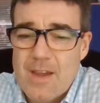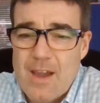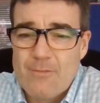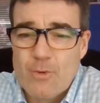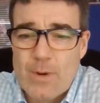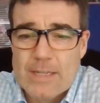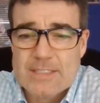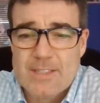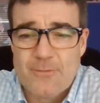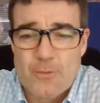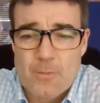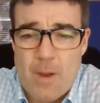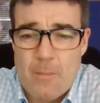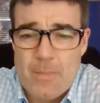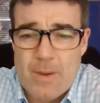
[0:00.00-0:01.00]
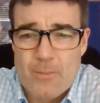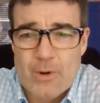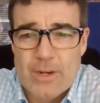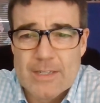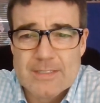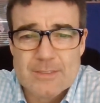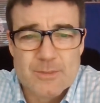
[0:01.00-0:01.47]
I've erased it from my
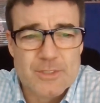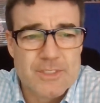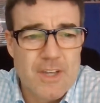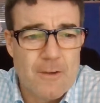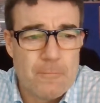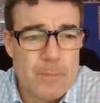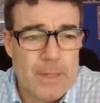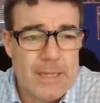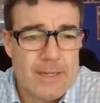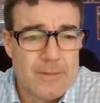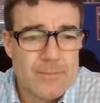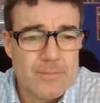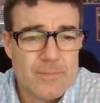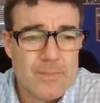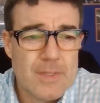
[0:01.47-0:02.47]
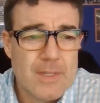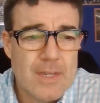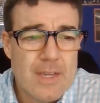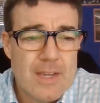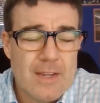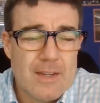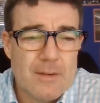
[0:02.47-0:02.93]
memory because it was a tough beat.
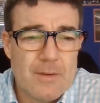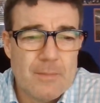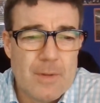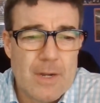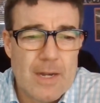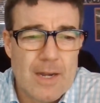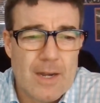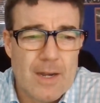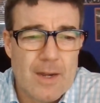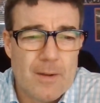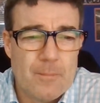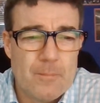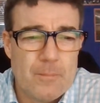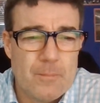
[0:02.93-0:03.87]
Uh,